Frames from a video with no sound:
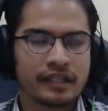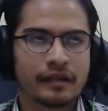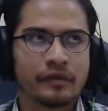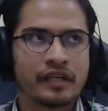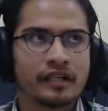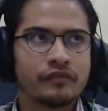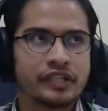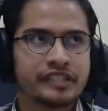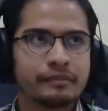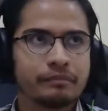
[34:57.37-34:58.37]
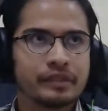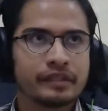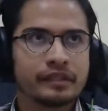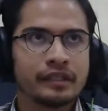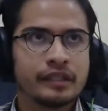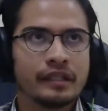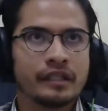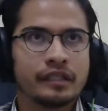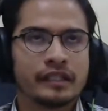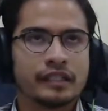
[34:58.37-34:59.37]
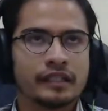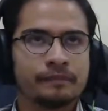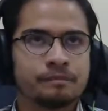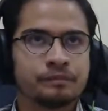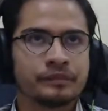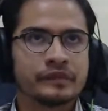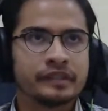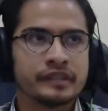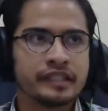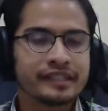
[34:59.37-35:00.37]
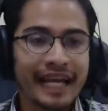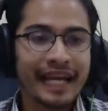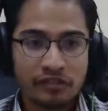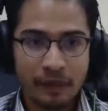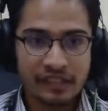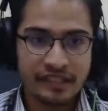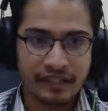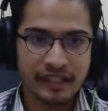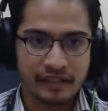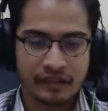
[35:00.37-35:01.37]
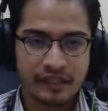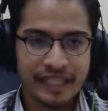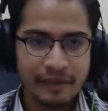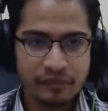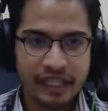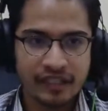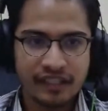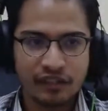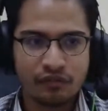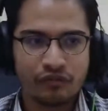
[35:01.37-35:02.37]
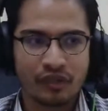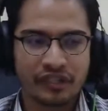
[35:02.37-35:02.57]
for example, the time spacing, the time taken for